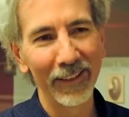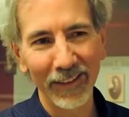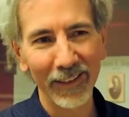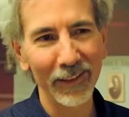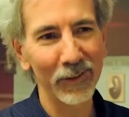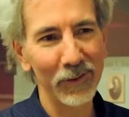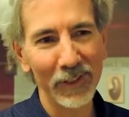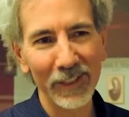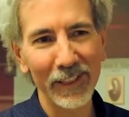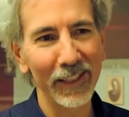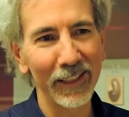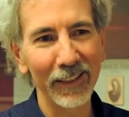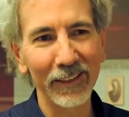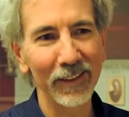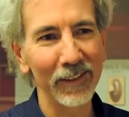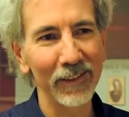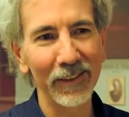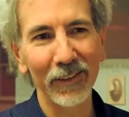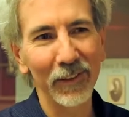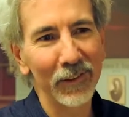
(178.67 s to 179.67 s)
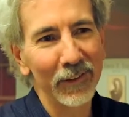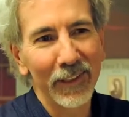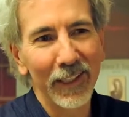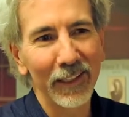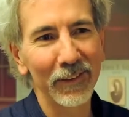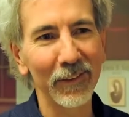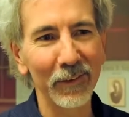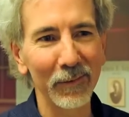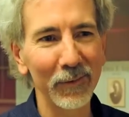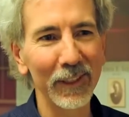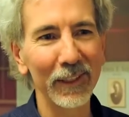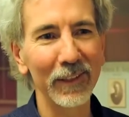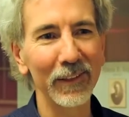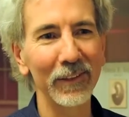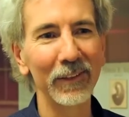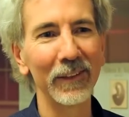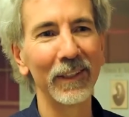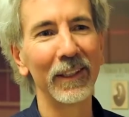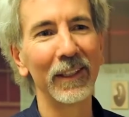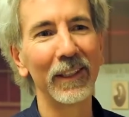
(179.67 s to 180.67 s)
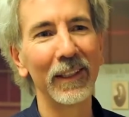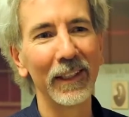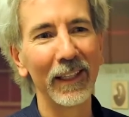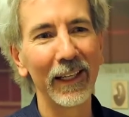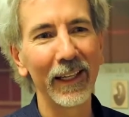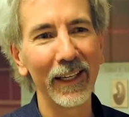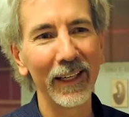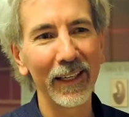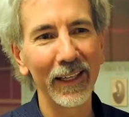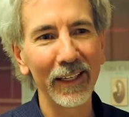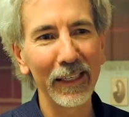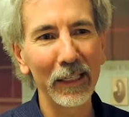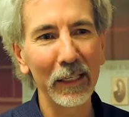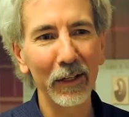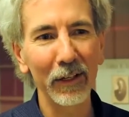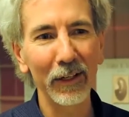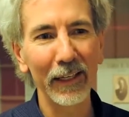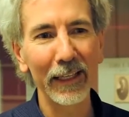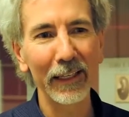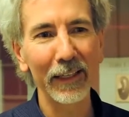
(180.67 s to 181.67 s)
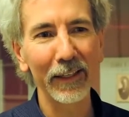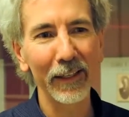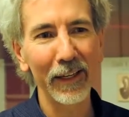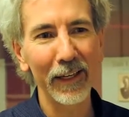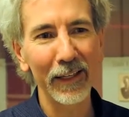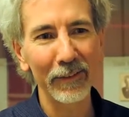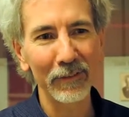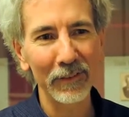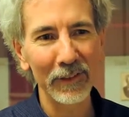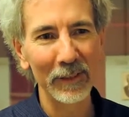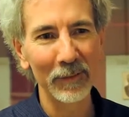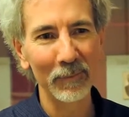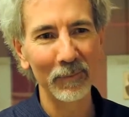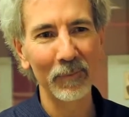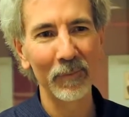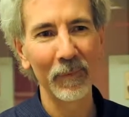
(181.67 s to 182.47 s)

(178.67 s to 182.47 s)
That's what scientists do, and that's what we do in our daily lives.